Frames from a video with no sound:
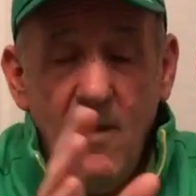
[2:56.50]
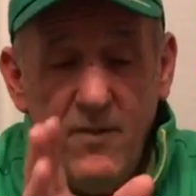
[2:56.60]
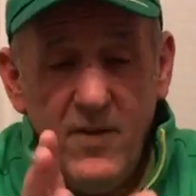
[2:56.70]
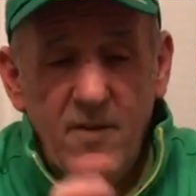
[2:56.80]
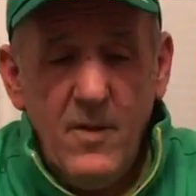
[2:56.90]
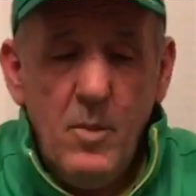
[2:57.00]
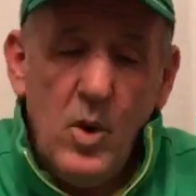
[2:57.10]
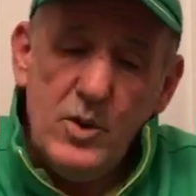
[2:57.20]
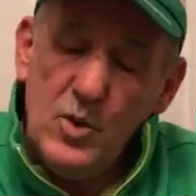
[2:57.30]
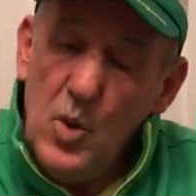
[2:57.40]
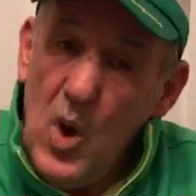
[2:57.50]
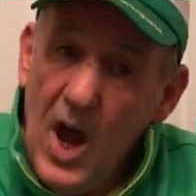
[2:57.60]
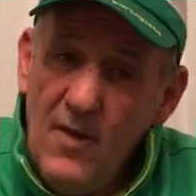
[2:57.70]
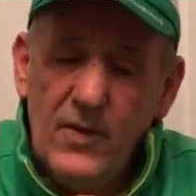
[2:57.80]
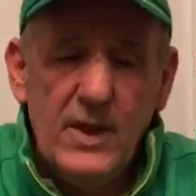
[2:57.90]
Flavour Boss do
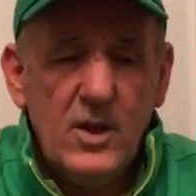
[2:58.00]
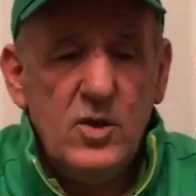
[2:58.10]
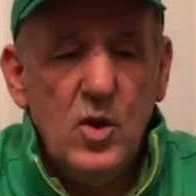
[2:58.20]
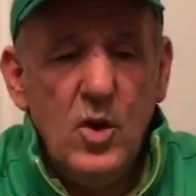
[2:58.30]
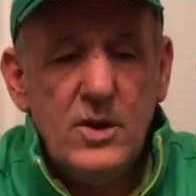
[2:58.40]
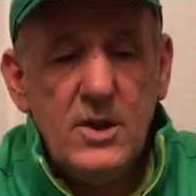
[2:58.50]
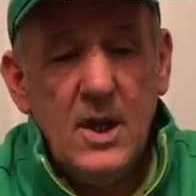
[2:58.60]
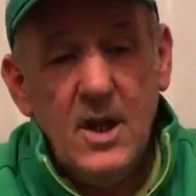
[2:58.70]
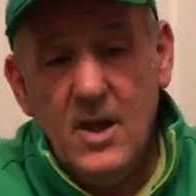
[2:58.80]
half-litre shots,